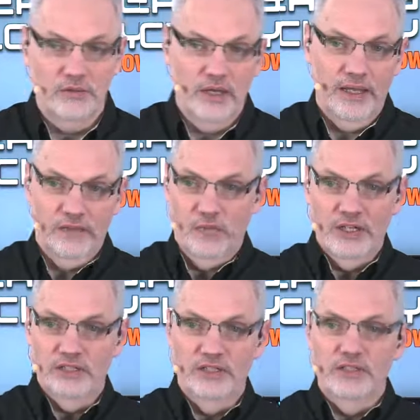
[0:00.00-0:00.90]
any
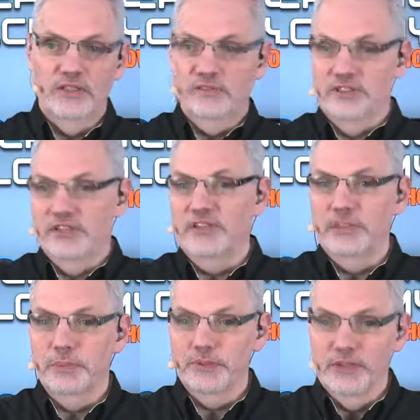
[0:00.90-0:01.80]
wanted to dig
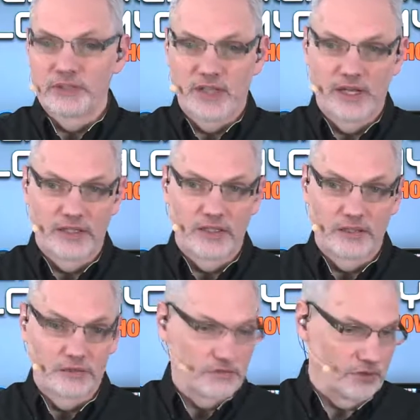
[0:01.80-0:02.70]
deeper into
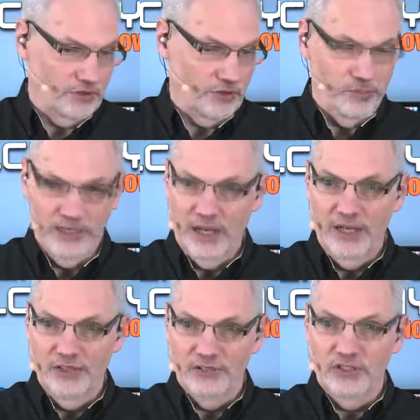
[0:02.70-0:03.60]
anything, sort of
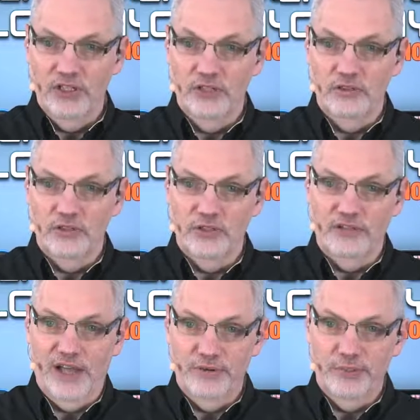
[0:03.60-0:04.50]
behind the scenes of
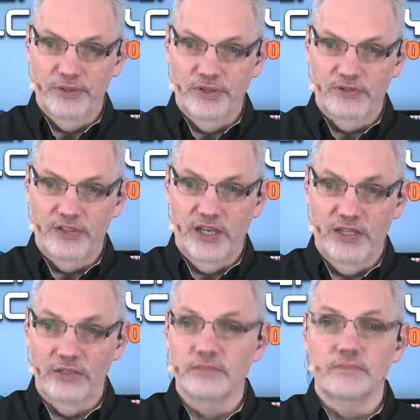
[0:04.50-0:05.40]
how we put this
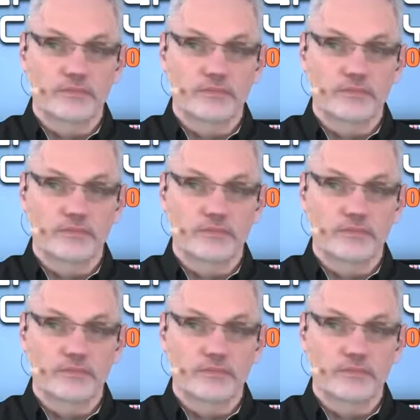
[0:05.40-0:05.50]
together,